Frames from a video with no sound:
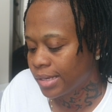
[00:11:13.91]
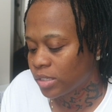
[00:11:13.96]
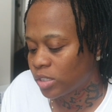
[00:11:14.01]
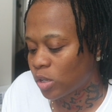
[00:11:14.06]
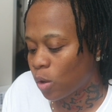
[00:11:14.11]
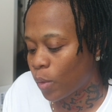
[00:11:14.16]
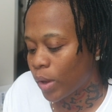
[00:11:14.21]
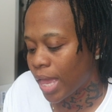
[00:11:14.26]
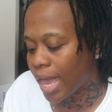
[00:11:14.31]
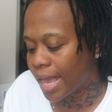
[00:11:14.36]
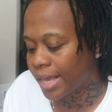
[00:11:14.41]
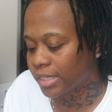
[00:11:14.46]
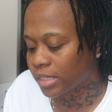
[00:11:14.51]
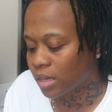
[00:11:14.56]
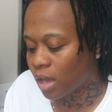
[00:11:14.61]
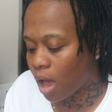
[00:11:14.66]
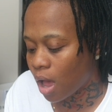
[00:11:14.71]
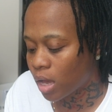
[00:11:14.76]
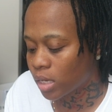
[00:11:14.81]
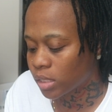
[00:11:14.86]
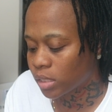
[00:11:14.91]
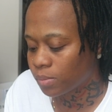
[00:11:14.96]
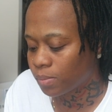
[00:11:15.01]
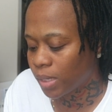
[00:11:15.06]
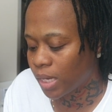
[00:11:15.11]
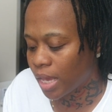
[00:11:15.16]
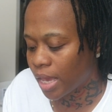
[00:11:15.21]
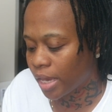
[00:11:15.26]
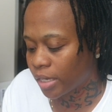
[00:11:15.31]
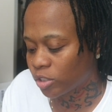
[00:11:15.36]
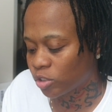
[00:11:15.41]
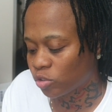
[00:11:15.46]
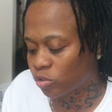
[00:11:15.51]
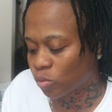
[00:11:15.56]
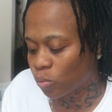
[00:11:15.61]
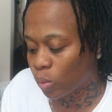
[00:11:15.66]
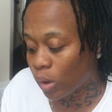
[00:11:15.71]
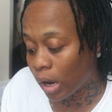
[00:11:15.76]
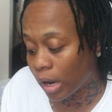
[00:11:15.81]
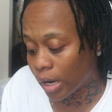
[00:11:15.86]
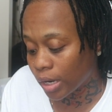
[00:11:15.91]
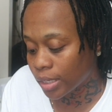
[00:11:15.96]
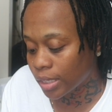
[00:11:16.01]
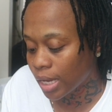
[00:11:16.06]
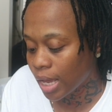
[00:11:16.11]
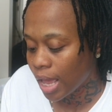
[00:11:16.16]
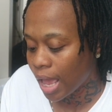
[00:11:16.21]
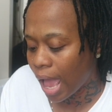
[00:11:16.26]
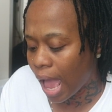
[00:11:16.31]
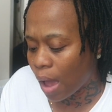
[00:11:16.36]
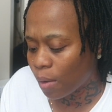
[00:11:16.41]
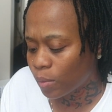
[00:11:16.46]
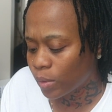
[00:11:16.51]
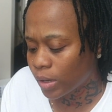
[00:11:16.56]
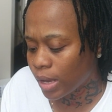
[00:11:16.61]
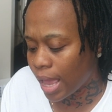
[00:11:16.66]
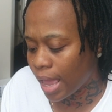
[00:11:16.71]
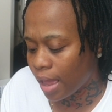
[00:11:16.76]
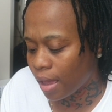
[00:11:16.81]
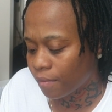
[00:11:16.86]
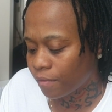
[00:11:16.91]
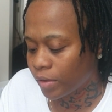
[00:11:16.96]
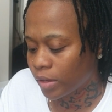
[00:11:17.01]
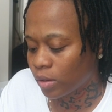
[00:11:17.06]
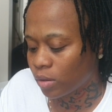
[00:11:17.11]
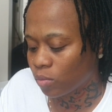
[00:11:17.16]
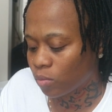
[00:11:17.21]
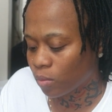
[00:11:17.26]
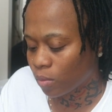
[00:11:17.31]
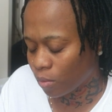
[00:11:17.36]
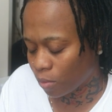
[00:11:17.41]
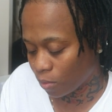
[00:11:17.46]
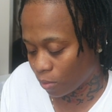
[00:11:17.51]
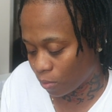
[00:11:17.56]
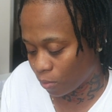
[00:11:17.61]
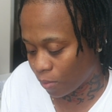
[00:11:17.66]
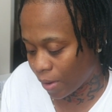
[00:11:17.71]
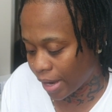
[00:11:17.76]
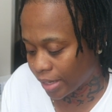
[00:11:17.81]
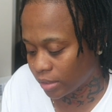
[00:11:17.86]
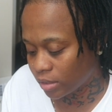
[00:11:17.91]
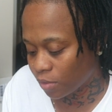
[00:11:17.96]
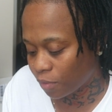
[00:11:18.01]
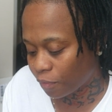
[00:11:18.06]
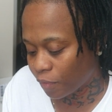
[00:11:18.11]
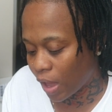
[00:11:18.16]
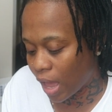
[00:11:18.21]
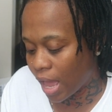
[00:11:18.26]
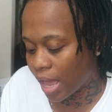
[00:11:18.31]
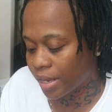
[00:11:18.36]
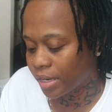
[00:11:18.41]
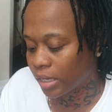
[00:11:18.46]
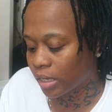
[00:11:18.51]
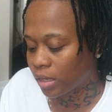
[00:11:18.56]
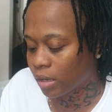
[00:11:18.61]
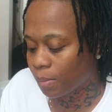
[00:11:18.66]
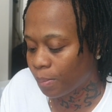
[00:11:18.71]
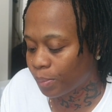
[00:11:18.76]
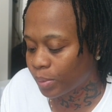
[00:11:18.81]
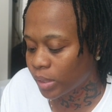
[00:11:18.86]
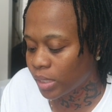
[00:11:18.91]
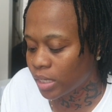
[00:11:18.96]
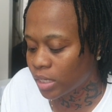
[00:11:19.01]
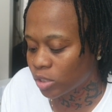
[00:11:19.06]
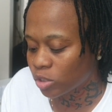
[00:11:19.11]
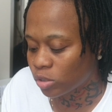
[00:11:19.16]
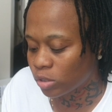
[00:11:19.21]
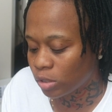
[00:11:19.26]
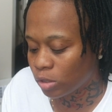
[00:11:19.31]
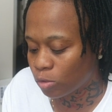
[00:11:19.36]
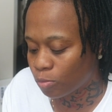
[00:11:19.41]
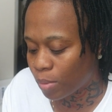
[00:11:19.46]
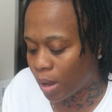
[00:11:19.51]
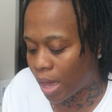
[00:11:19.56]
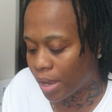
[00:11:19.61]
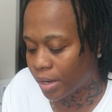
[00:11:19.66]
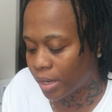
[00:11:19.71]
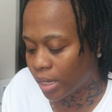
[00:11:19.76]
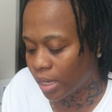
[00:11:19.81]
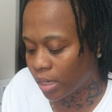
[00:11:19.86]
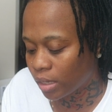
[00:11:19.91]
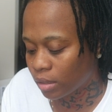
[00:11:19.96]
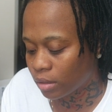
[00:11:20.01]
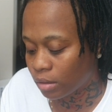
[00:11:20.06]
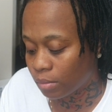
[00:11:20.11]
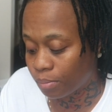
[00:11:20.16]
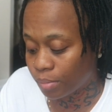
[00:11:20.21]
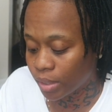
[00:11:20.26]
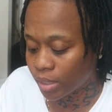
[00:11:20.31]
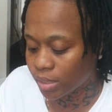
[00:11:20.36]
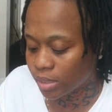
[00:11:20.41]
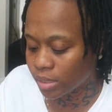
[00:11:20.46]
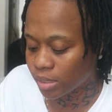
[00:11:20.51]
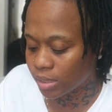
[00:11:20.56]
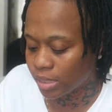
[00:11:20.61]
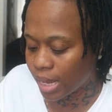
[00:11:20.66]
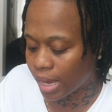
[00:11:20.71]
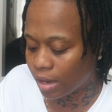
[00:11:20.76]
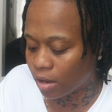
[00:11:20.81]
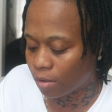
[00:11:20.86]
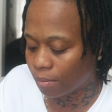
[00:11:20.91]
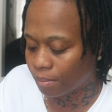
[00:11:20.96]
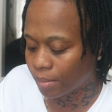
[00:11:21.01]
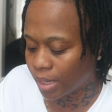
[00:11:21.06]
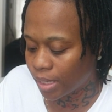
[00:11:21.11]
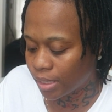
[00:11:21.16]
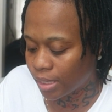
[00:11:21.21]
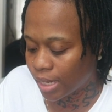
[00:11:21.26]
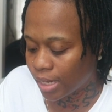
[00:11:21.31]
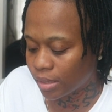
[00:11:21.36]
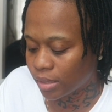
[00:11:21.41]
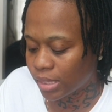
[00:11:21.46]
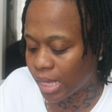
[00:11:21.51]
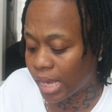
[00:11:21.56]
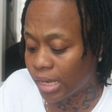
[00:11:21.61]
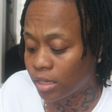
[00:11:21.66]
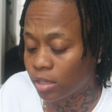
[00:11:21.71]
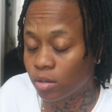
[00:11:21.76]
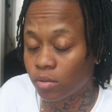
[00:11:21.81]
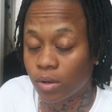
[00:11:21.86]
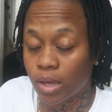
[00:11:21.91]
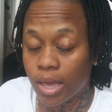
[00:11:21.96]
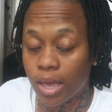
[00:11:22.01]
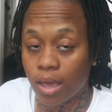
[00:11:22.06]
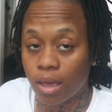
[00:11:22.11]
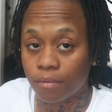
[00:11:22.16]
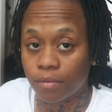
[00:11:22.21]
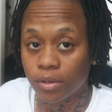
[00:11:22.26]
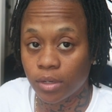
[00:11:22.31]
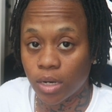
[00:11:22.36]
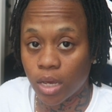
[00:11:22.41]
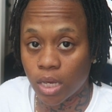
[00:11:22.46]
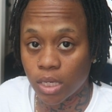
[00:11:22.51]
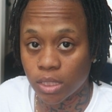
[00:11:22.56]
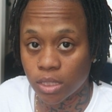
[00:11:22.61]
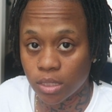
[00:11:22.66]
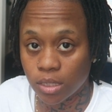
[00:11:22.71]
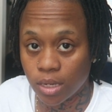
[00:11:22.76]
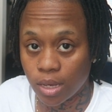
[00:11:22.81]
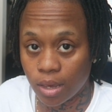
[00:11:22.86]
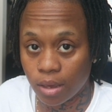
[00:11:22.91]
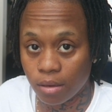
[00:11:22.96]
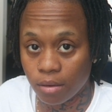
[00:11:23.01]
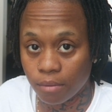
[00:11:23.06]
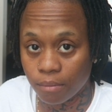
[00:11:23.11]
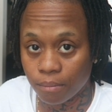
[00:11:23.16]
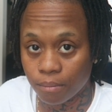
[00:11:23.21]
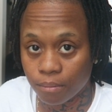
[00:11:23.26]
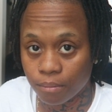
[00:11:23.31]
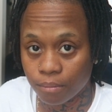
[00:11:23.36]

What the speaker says: So it has caused me extra work. I will have it rectified and completed to you by the end of the business day on Monday. Thank you and have a nice day.